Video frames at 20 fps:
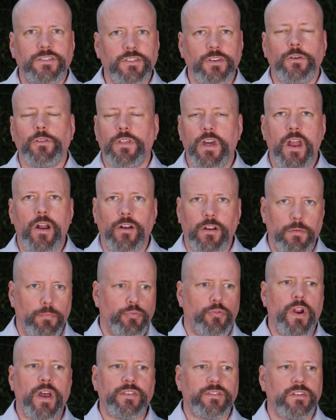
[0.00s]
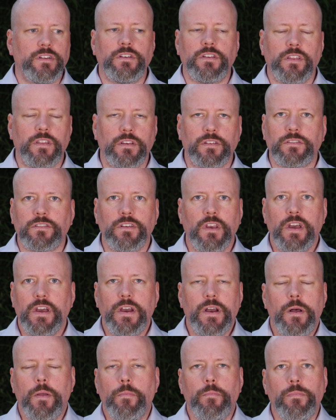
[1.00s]
still there, compressed into this
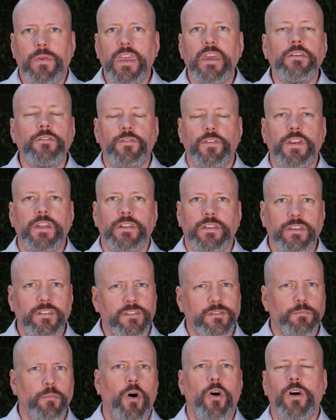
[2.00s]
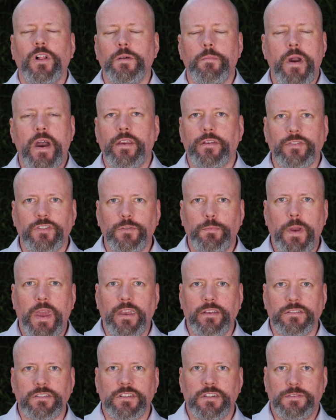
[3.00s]
infinitely small amount of
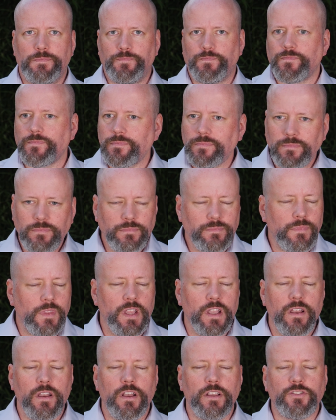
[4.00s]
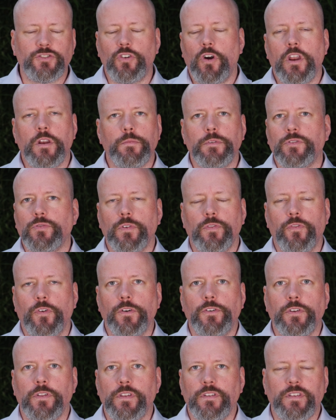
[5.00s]
space. Astronomers
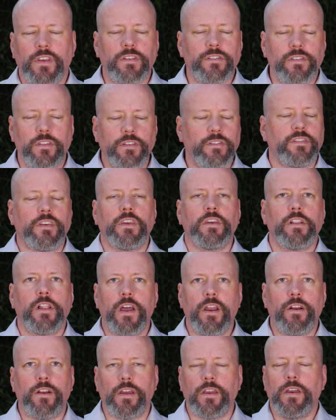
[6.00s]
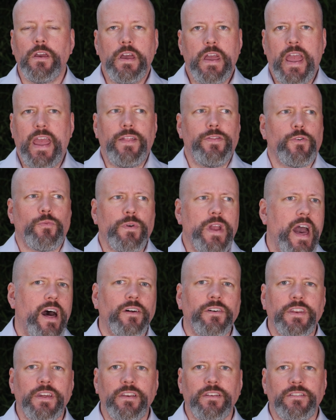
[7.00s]
refer to this as the singularity. And the
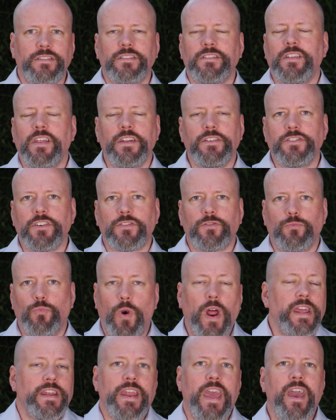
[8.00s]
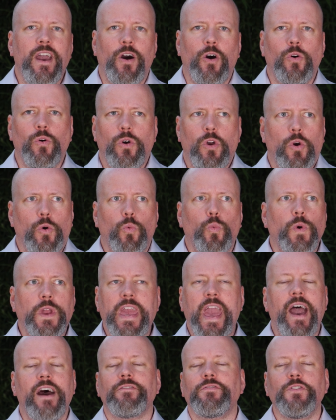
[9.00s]
reality is, is they just, right now,
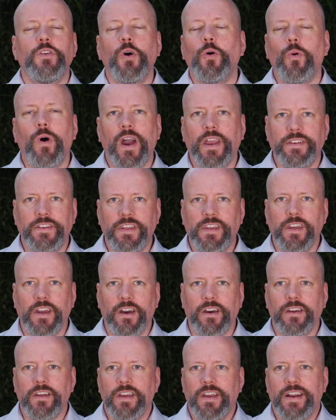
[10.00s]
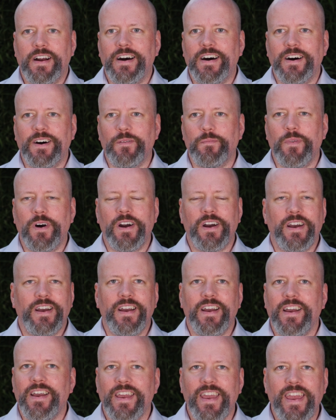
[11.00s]
we have no idea. Um,
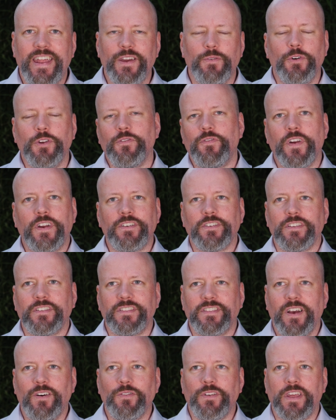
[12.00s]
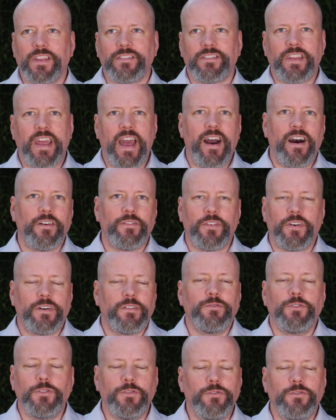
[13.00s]
anyone who figures this out gets to have
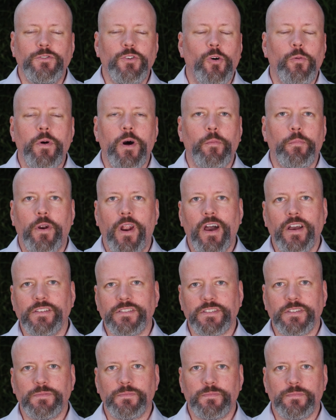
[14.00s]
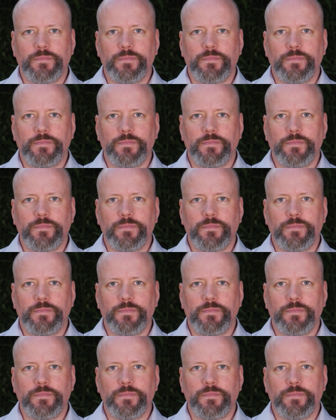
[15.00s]
a Nobel Prize.